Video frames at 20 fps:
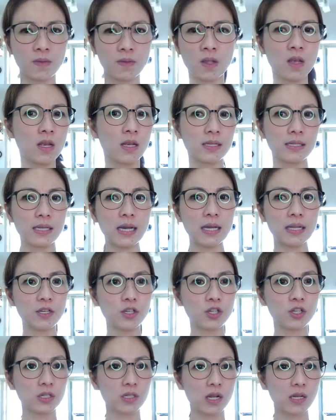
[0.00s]
Sadly,
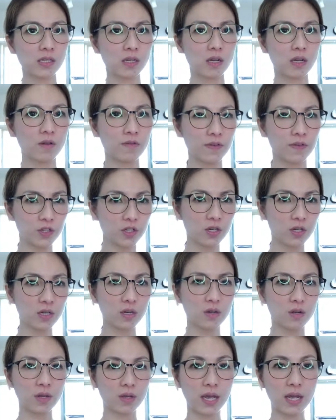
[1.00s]
she has lost all her vision.
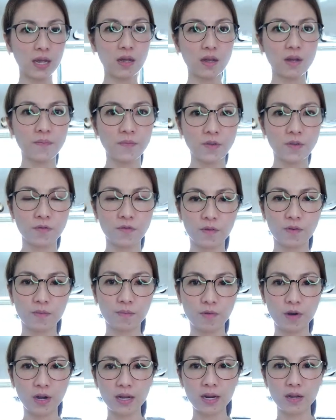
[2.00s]
Okay, for
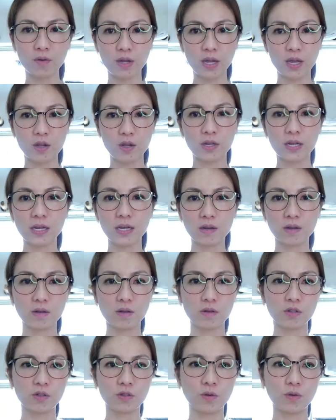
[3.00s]
bright. Okay, you did.
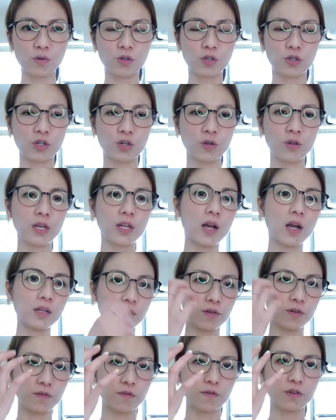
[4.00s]
So she lost
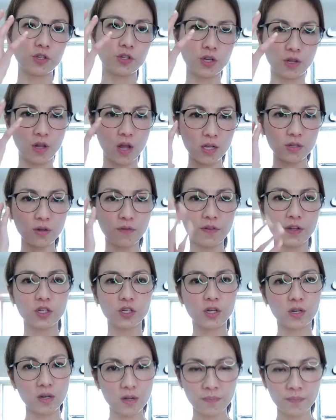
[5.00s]
her
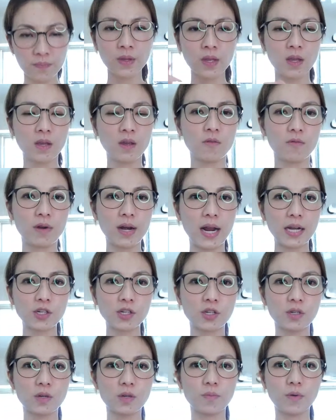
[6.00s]
vision.
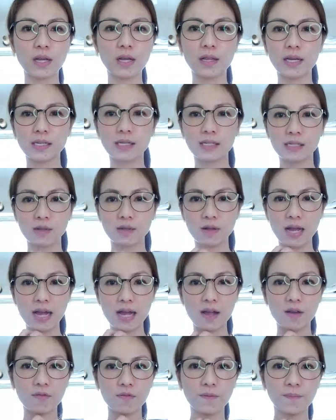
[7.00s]
Reaction to bright lights still
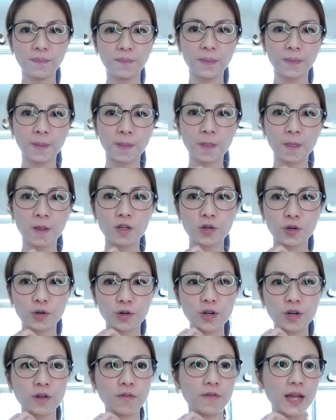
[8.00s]
have. Took her
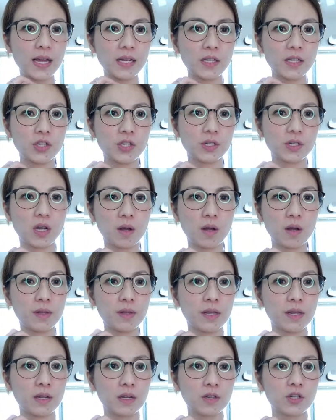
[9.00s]
to a vet. She's
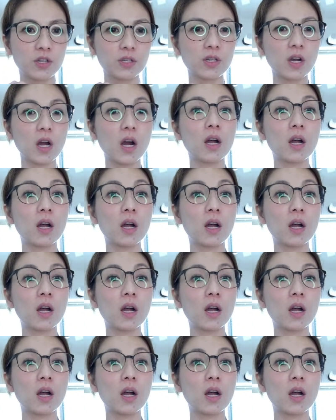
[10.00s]
on